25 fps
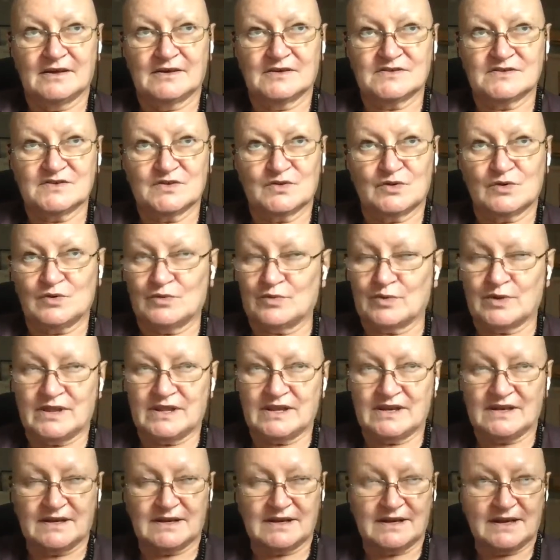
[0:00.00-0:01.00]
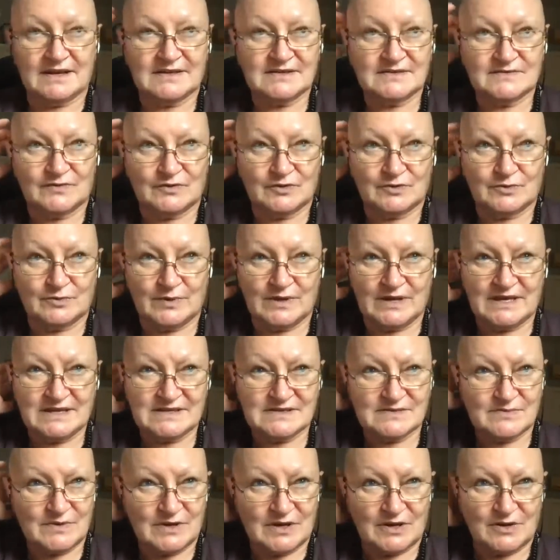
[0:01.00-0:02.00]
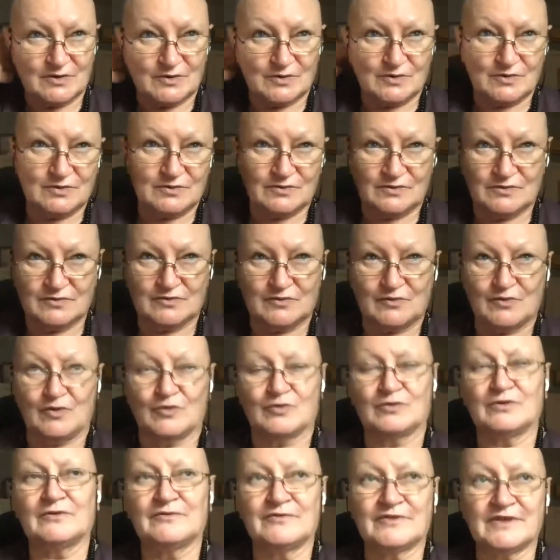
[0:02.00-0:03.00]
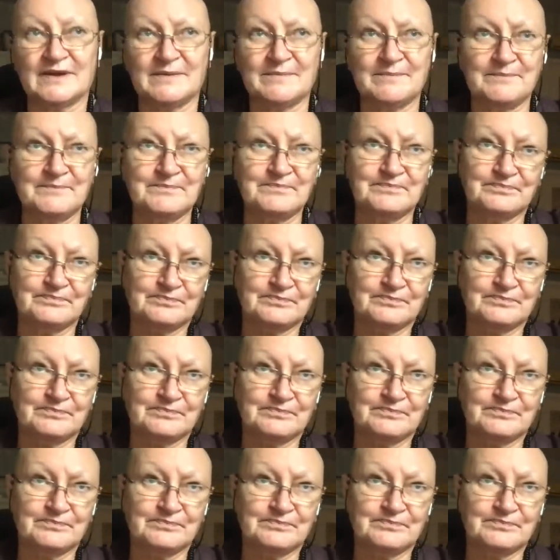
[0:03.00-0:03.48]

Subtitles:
So within the next 3 weeks, we go through all of them.